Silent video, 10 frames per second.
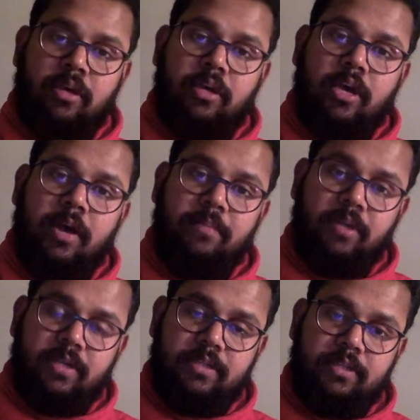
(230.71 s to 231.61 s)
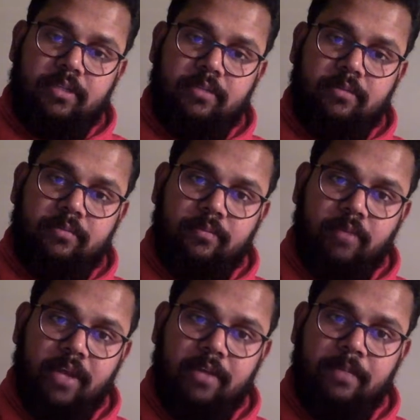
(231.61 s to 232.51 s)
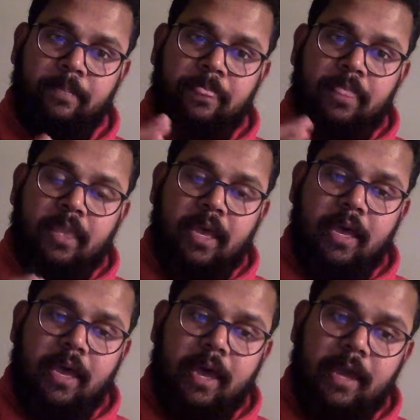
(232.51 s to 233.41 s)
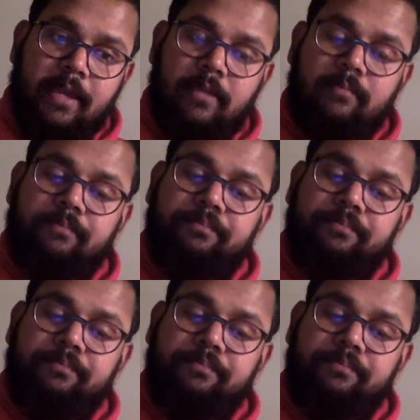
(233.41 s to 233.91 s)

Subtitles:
amino acids, right? And